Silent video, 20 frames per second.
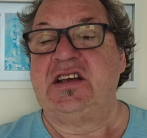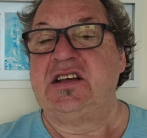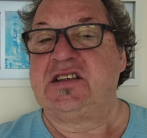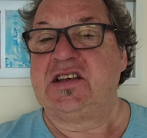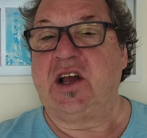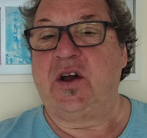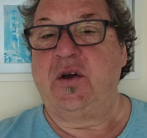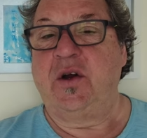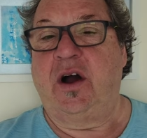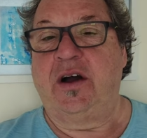
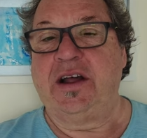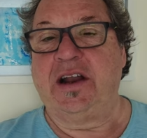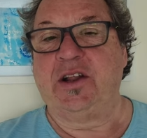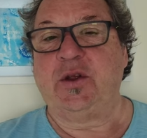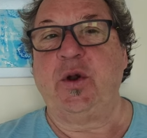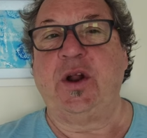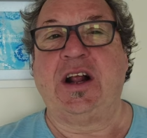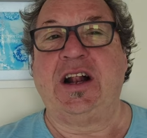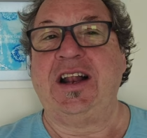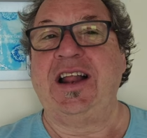So I'm going to do
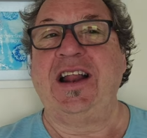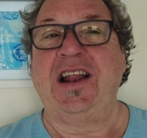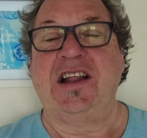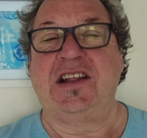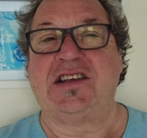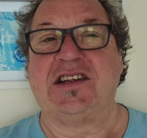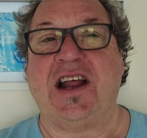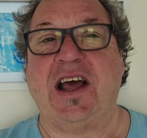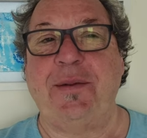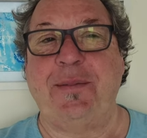a cleaning
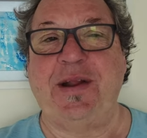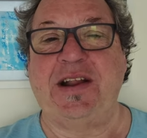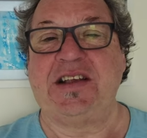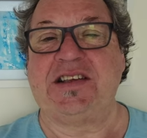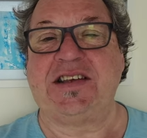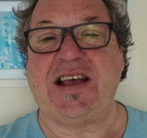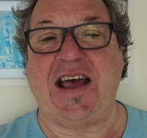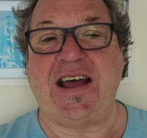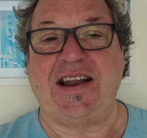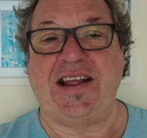today, but it's
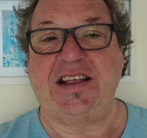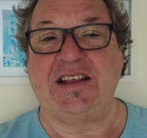Saturday.